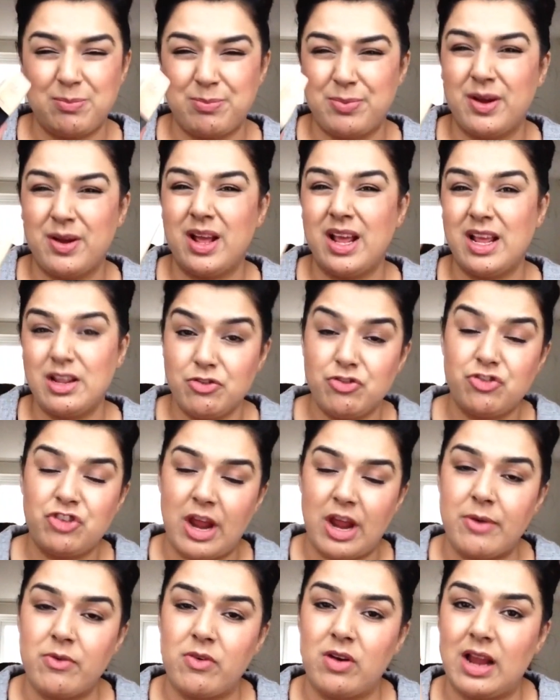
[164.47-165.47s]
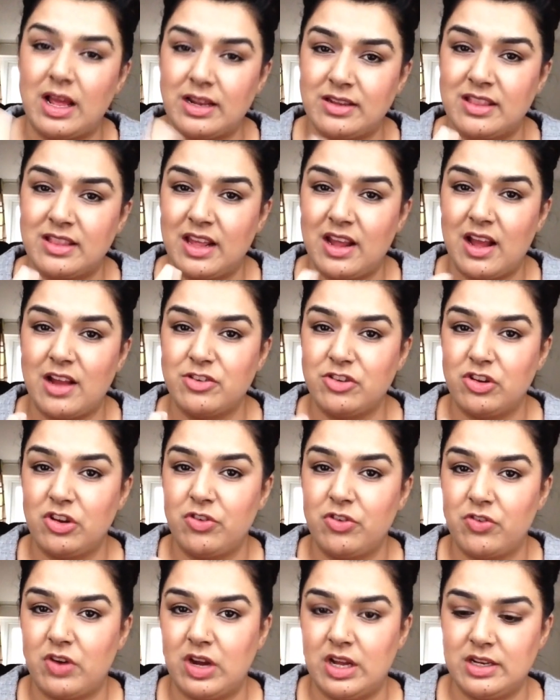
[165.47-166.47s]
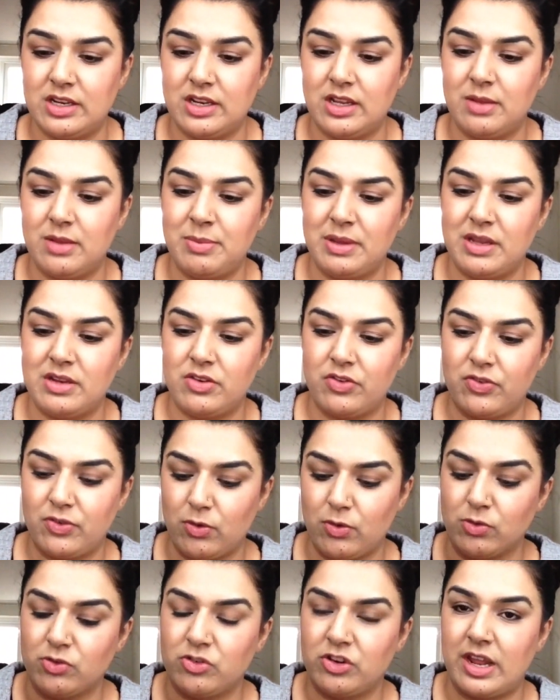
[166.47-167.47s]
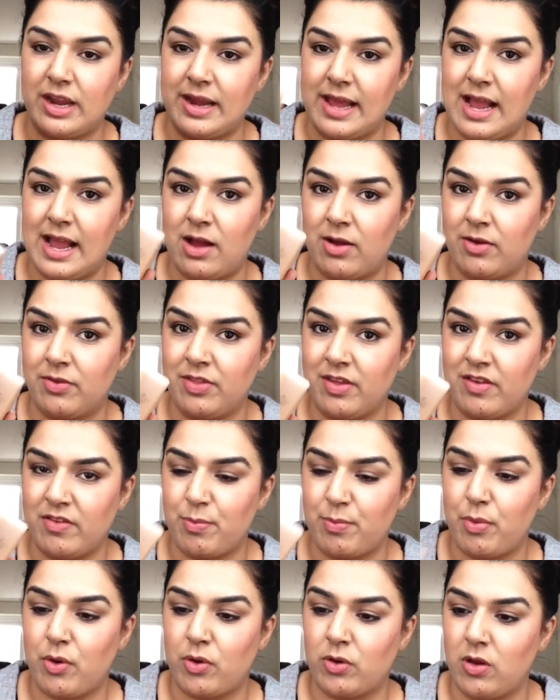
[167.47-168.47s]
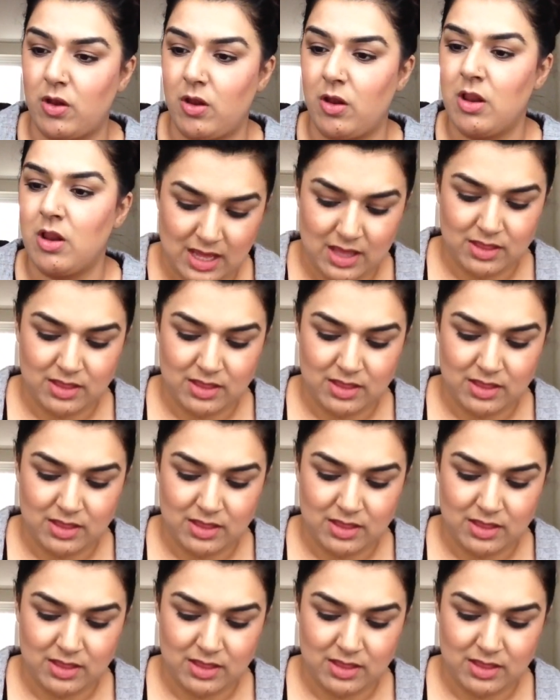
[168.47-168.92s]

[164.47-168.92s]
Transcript: but in general I think I do find it a bit difficult to get it out of this bottle.